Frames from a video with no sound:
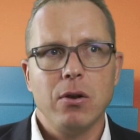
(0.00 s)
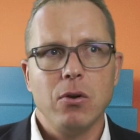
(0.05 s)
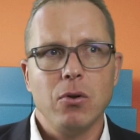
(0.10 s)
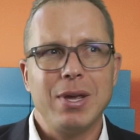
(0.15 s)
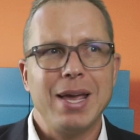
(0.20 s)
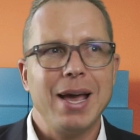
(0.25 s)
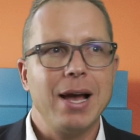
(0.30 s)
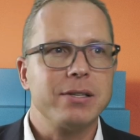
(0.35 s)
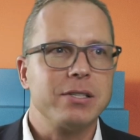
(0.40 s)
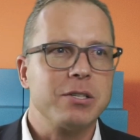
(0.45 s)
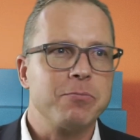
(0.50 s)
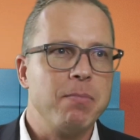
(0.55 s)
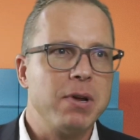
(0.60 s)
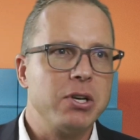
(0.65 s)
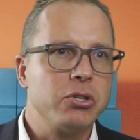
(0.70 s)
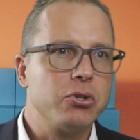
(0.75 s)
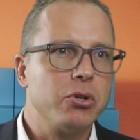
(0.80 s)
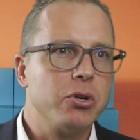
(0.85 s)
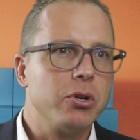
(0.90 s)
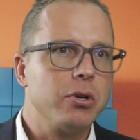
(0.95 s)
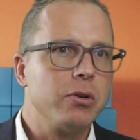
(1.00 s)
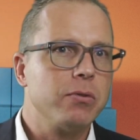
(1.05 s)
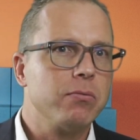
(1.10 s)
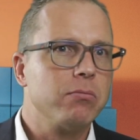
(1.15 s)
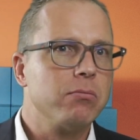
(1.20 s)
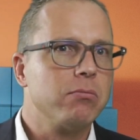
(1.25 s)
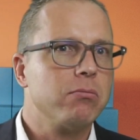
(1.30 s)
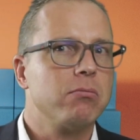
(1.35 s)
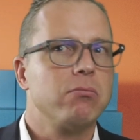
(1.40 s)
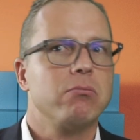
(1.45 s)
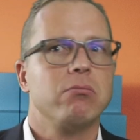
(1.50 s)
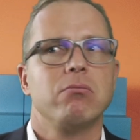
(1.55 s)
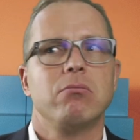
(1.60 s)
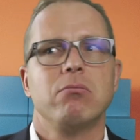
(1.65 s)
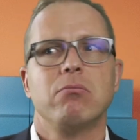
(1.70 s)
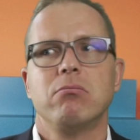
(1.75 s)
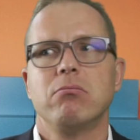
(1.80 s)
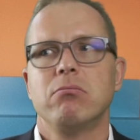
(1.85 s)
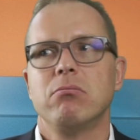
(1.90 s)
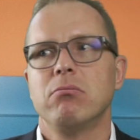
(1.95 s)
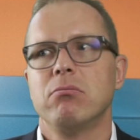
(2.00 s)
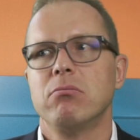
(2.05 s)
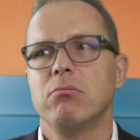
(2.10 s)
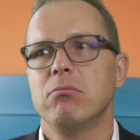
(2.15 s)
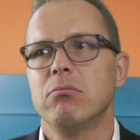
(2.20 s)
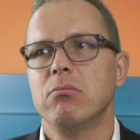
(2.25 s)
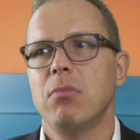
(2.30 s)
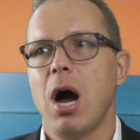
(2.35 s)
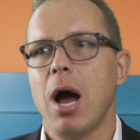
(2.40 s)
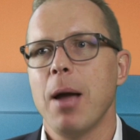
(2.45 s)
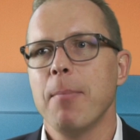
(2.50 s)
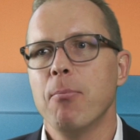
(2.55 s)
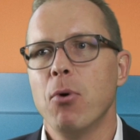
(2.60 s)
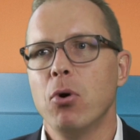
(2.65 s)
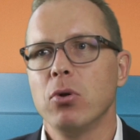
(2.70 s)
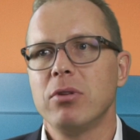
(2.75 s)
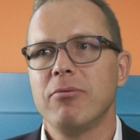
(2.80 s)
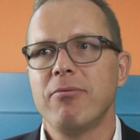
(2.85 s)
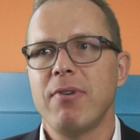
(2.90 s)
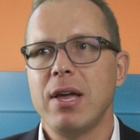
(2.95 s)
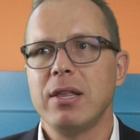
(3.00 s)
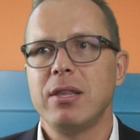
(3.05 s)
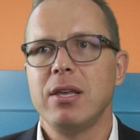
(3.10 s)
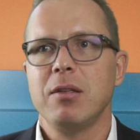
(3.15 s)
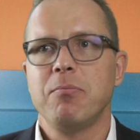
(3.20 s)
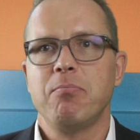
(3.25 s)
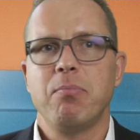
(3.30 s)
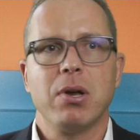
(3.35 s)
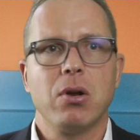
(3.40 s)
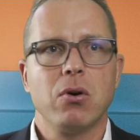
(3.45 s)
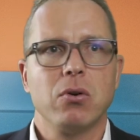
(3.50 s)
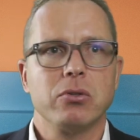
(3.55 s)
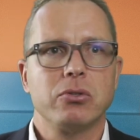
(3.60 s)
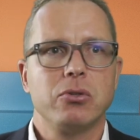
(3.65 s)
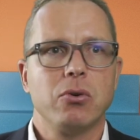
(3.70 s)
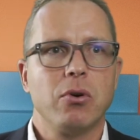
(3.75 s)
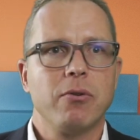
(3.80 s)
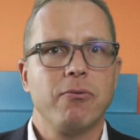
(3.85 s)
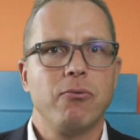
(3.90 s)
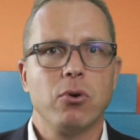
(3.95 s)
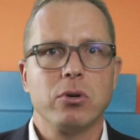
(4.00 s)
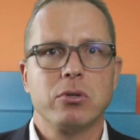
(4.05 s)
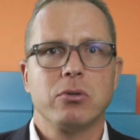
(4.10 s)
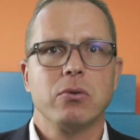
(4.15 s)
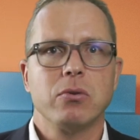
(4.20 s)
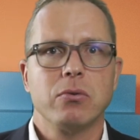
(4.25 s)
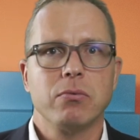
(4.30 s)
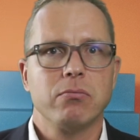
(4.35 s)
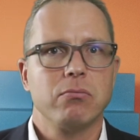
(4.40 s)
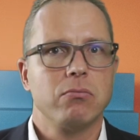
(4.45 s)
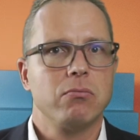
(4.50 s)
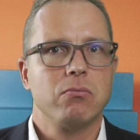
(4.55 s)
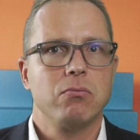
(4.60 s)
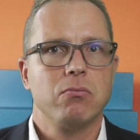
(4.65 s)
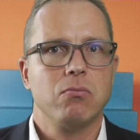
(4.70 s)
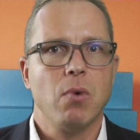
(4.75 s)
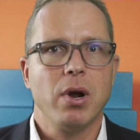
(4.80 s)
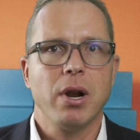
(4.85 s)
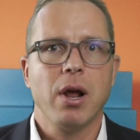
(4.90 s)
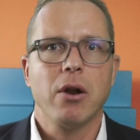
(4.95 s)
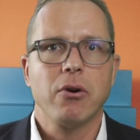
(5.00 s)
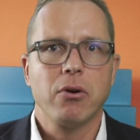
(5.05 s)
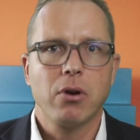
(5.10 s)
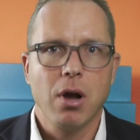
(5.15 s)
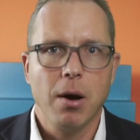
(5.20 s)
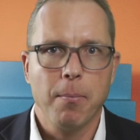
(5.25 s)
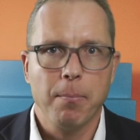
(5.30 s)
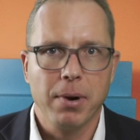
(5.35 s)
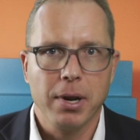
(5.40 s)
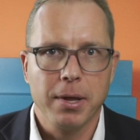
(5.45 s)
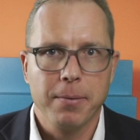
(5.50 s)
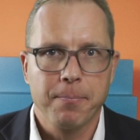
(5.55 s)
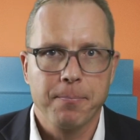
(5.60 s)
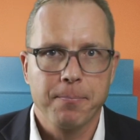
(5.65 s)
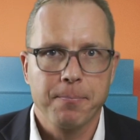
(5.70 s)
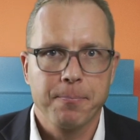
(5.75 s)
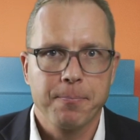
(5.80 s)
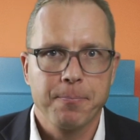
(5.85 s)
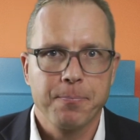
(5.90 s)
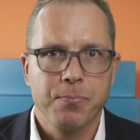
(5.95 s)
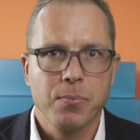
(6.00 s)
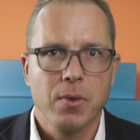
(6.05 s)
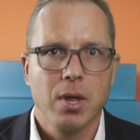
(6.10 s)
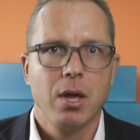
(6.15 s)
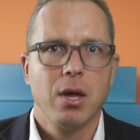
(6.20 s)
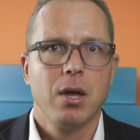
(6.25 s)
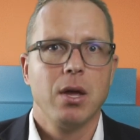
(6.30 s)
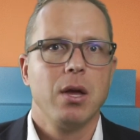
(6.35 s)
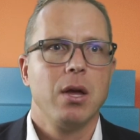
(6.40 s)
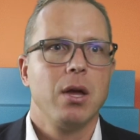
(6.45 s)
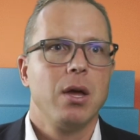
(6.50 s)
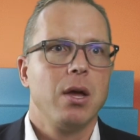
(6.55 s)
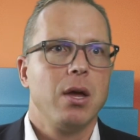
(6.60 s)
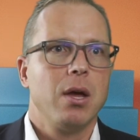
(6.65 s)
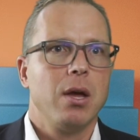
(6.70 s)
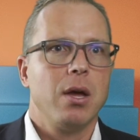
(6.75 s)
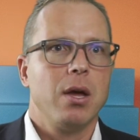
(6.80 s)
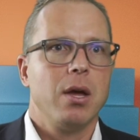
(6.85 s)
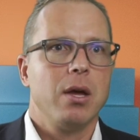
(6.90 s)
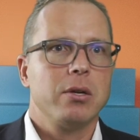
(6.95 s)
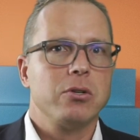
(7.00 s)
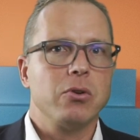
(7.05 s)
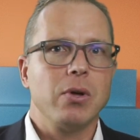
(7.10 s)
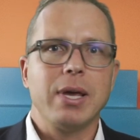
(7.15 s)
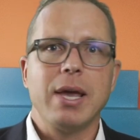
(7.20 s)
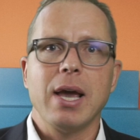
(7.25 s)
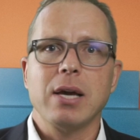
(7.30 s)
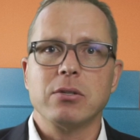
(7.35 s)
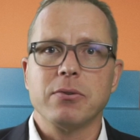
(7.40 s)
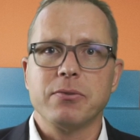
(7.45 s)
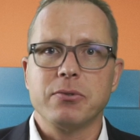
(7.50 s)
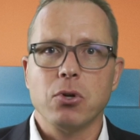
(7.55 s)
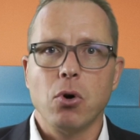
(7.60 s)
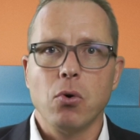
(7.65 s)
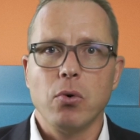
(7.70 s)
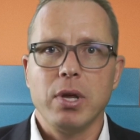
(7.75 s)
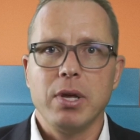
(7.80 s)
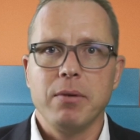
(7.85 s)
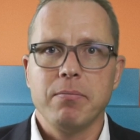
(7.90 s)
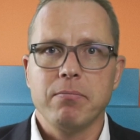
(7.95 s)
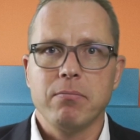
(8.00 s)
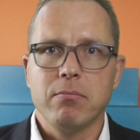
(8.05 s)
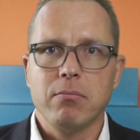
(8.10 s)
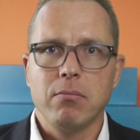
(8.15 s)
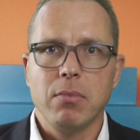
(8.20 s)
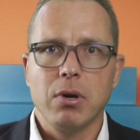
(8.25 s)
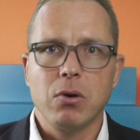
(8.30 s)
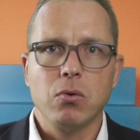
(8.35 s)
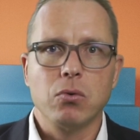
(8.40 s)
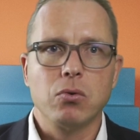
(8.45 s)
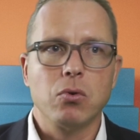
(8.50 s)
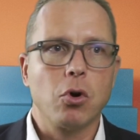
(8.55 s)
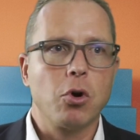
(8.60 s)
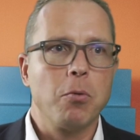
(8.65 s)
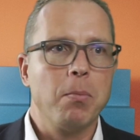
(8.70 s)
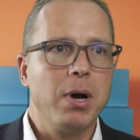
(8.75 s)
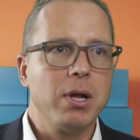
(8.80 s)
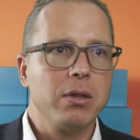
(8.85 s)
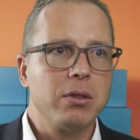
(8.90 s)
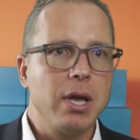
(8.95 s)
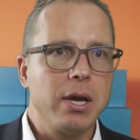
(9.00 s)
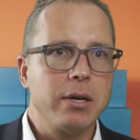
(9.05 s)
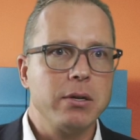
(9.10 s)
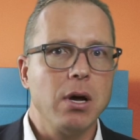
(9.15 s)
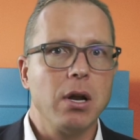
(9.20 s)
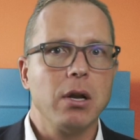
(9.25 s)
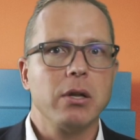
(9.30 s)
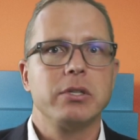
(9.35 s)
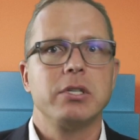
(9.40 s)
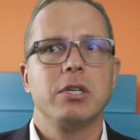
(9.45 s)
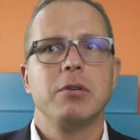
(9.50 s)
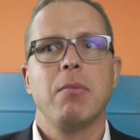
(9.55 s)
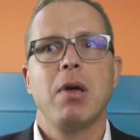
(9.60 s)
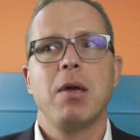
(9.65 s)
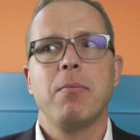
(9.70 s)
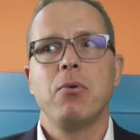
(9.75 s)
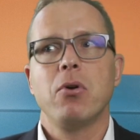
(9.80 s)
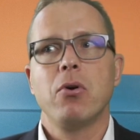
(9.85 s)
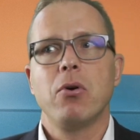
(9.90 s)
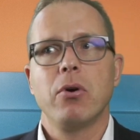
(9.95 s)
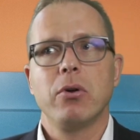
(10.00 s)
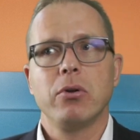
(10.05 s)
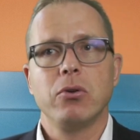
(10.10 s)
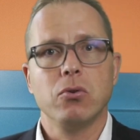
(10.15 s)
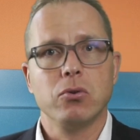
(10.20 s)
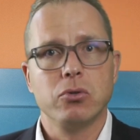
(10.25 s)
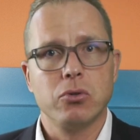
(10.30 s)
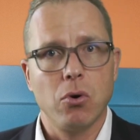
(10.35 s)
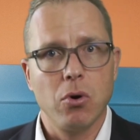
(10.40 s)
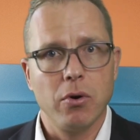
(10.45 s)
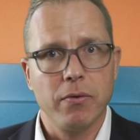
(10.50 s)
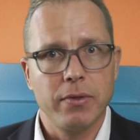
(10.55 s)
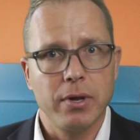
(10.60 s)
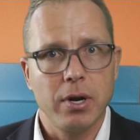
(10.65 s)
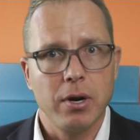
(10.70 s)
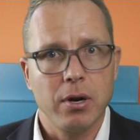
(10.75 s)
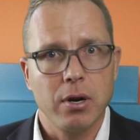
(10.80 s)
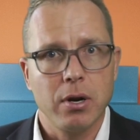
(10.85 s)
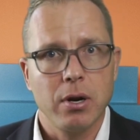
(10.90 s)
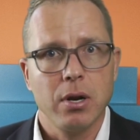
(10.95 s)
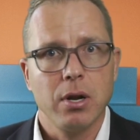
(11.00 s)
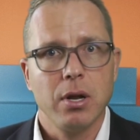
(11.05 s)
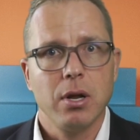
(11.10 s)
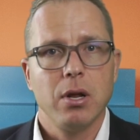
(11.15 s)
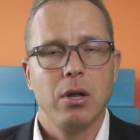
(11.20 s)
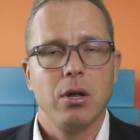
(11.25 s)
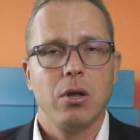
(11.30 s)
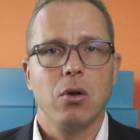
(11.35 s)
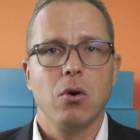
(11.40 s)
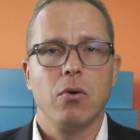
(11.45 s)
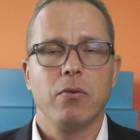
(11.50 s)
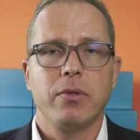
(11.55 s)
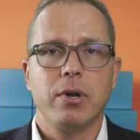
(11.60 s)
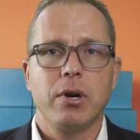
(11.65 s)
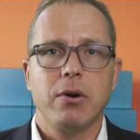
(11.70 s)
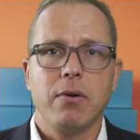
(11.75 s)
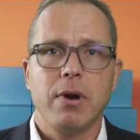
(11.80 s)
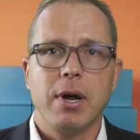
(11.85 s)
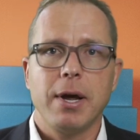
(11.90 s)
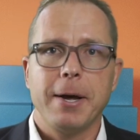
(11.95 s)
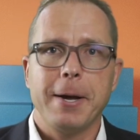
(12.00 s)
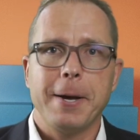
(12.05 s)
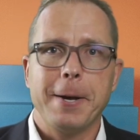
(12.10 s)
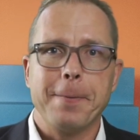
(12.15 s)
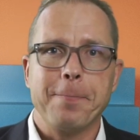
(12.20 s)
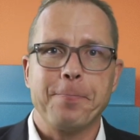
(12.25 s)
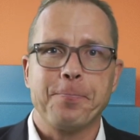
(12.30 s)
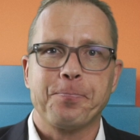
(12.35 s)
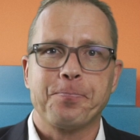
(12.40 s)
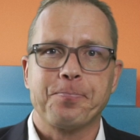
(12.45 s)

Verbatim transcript: You can't just mention, I'm motivated because you're a Fortune 100 company. So in case of Sony, you could talk about technology. Maybe you're a user of their of their uh,